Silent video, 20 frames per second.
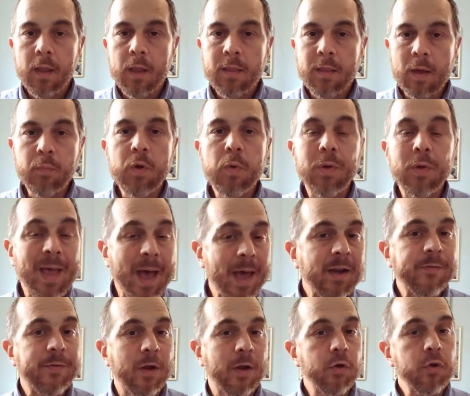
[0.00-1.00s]
then we will not
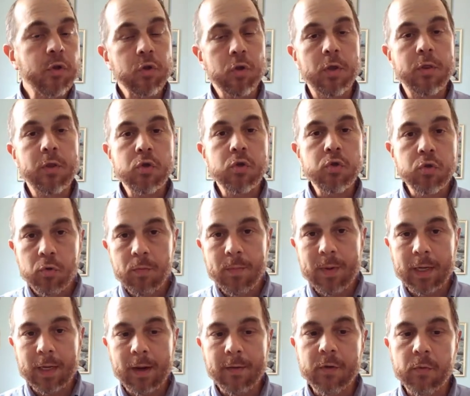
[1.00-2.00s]
have understood the true
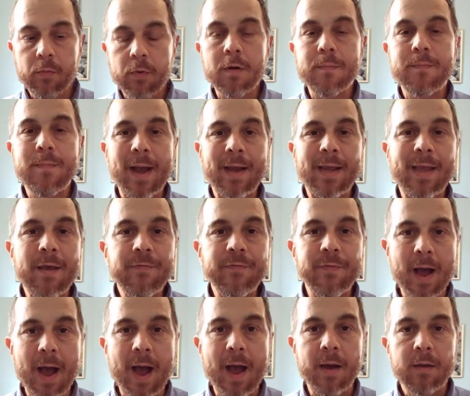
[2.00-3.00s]
meaning of the word
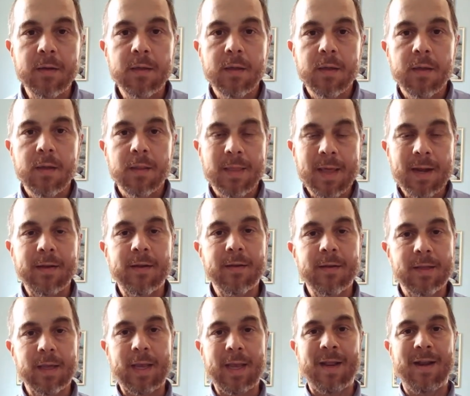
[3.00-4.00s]
Magefah, that
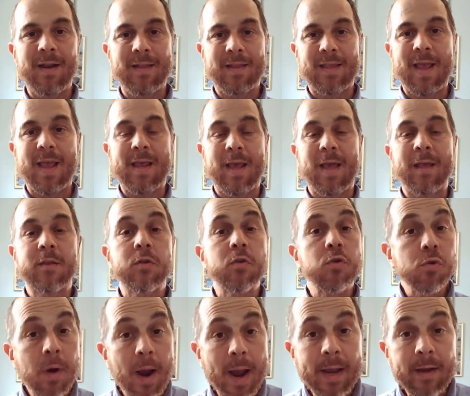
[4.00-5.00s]
it is a
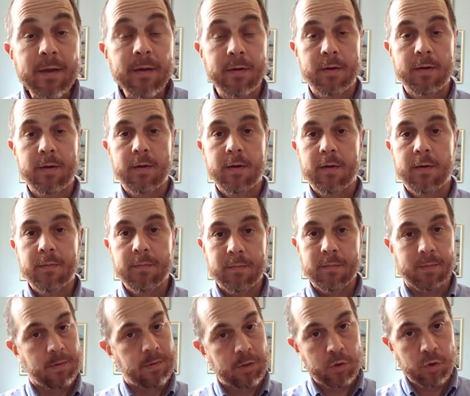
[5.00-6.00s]
strike
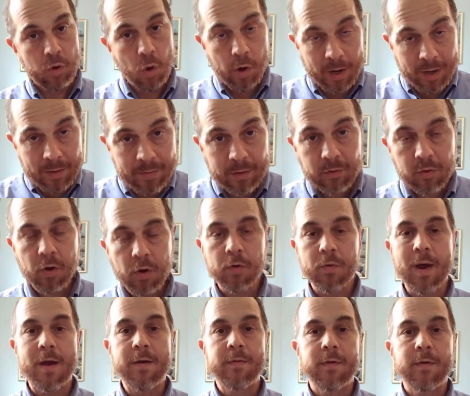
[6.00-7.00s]
in the
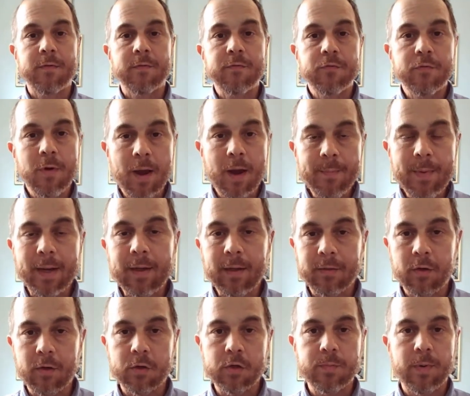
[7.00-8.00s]
Torah from
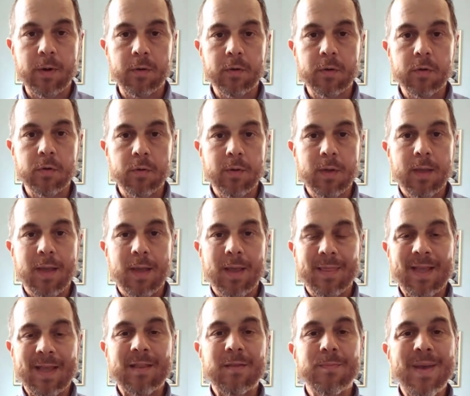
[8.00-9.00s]
HaKadosh Baruch Hu
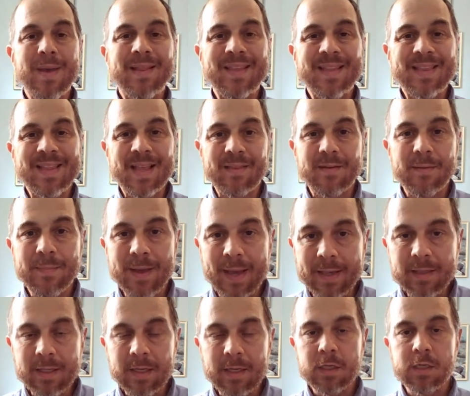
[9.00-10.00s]
that's meant to send a
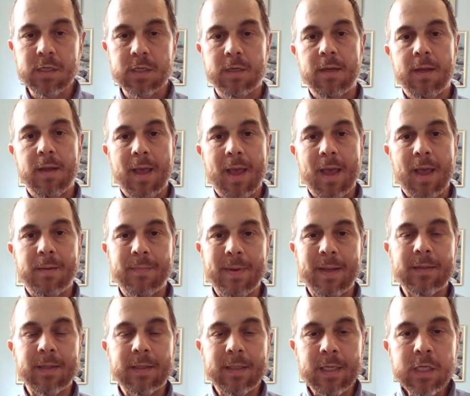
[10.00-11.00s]
message and
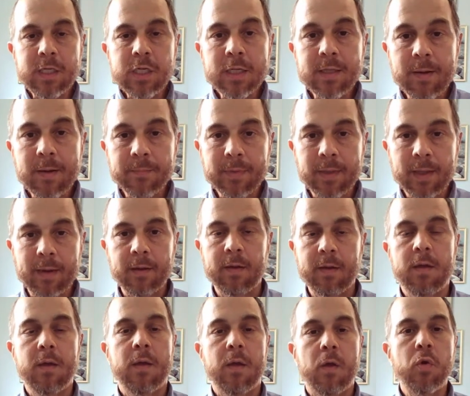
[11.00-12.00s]
meant to teach us something
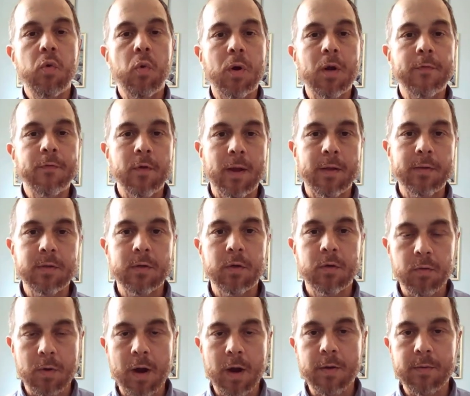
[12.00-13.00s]
in order for us to
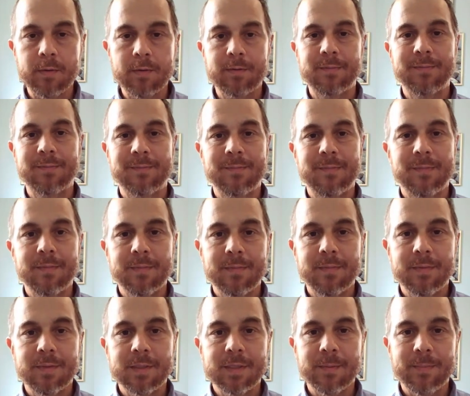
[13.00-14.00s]
grow.
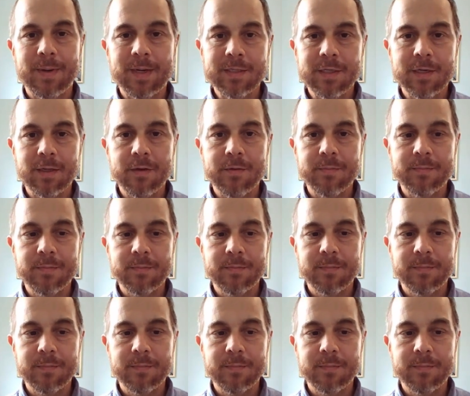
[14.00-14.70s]
Shabbat Shalom.